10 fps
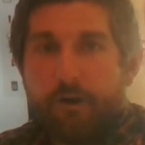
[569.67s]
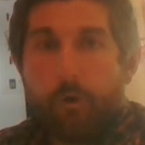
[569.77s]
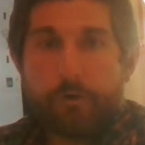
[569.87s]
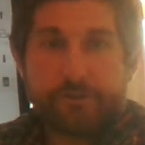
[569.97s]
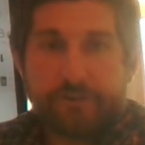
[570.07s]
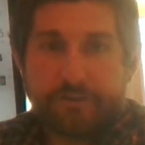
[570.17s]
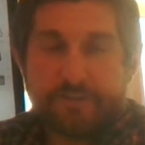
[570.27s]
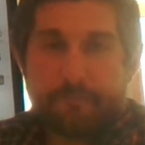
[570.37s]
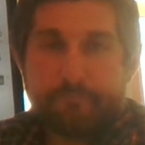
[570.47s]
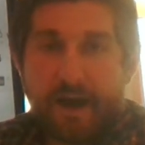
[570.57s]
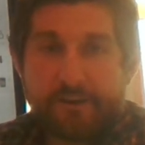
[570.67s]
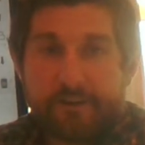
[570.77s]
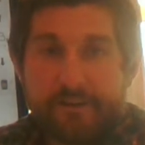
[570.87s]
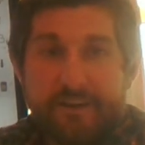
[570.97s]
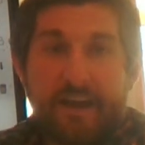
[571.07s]
order does not
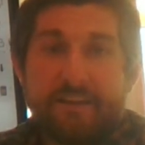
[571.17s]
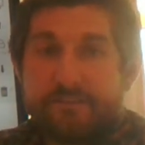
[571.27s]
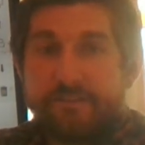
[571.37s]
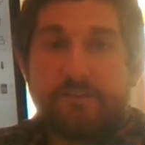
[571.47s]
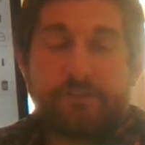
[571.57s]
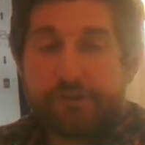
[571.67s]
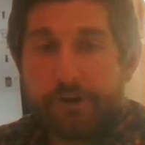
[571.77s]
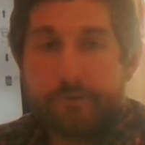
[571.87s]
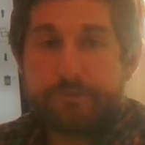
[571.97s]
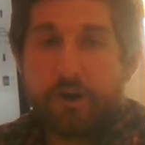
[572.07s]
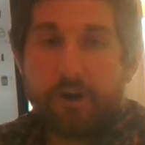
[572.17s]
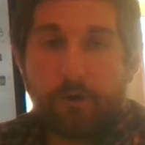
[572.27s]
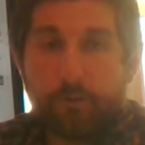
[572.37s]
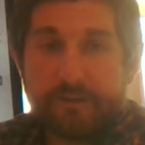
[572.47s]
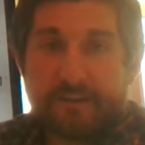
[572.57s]
matter. And since terms are
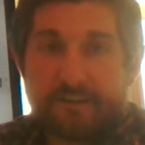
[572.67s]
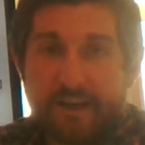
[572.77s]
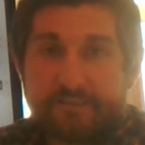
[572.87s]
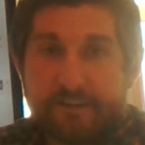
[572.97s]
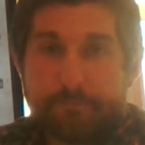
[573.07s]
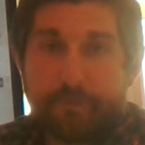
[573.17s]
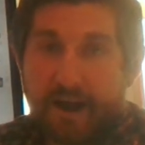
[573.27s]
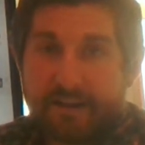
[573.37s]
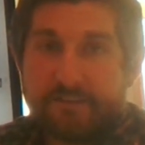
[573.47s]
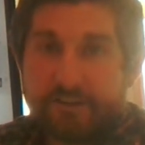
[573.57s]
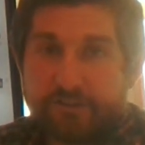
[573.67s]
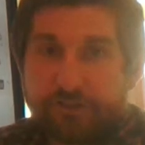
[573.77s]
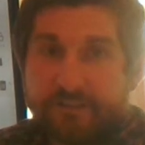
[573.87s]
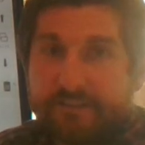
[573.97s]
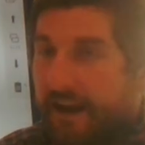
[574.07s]
only connected by
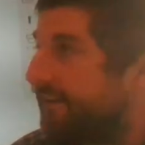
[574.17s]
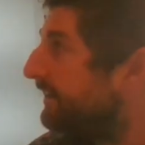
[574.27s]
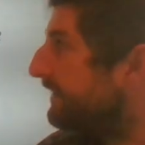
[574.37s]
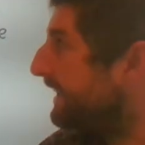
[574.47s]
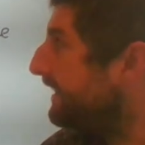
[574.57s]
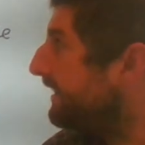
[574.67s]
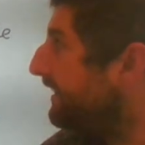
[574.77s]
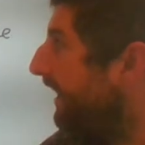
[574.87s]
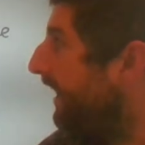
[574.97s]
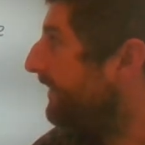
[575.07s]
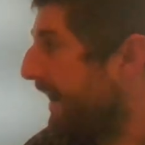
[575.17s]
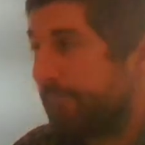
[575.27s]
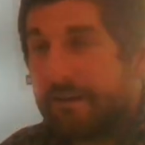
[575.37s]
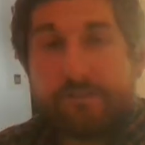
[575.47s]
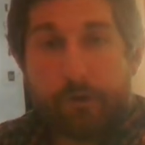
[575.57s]
addition, technically, that
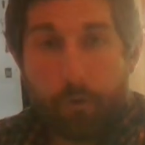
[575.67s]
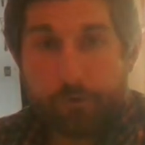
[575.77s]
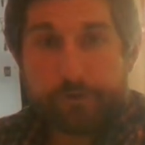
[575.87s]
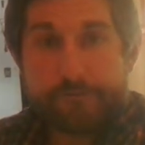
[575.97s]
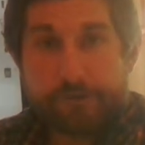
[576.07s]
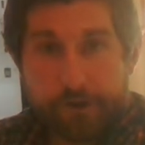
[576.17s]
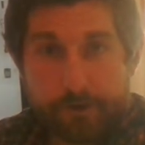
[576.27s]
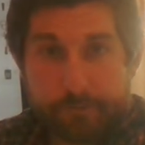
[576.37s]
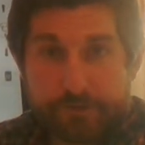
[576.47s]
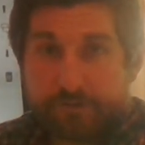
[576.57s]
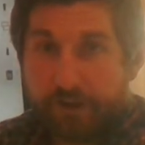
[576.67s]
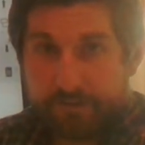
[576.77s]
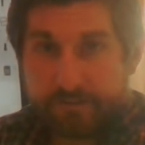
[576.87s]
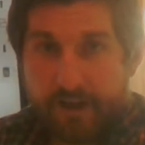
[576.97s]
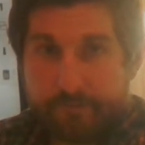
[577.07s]
means the order of terms
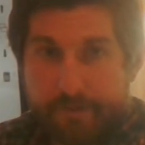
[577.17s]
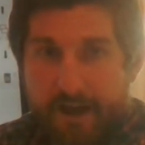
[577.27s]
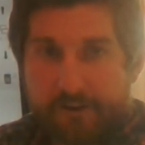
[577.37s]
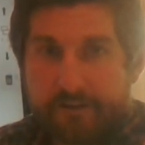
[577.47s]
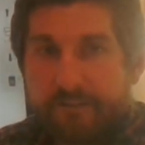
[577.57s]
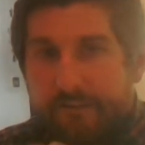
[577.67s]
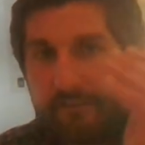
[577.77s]
does not matter.